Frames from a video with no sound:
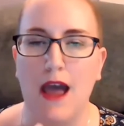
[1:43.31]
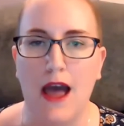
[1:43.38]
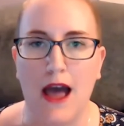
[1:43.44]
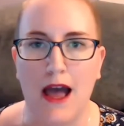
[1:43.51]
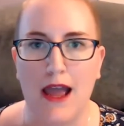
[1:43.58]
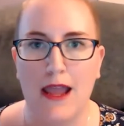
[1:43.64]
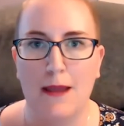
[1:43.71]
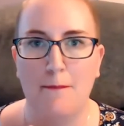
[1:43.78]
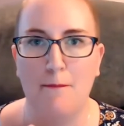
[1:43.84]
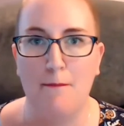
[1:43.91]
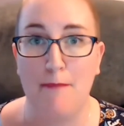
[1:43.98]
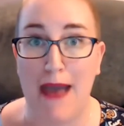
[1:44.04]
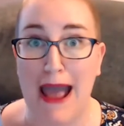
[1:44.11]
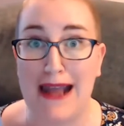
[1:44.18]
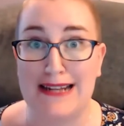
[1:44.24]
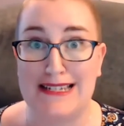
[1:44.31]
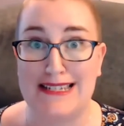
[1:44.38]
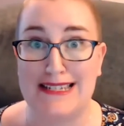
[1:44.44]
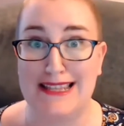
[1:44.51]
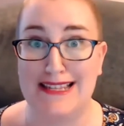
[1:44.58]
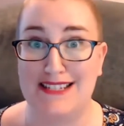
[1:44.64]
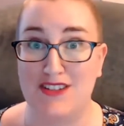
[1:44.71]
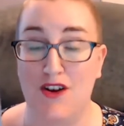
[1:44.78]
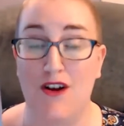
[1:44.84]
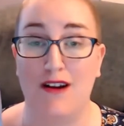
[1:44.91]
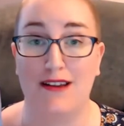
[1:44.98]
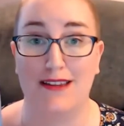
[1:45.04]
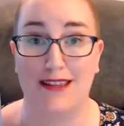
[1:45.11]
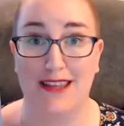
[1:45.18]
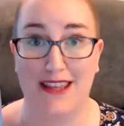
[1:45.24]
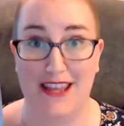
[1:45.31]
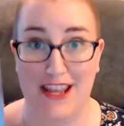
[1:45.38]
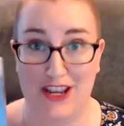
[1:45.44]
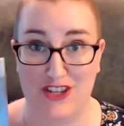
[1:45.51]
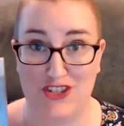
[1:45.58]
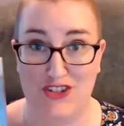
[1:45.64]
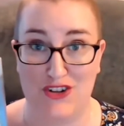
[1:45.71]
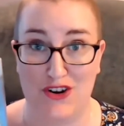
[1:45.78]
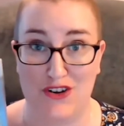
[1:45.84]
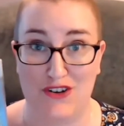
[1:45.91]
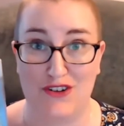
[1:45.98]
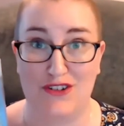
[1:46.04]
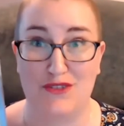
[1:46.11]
I backed this on Kickstarter.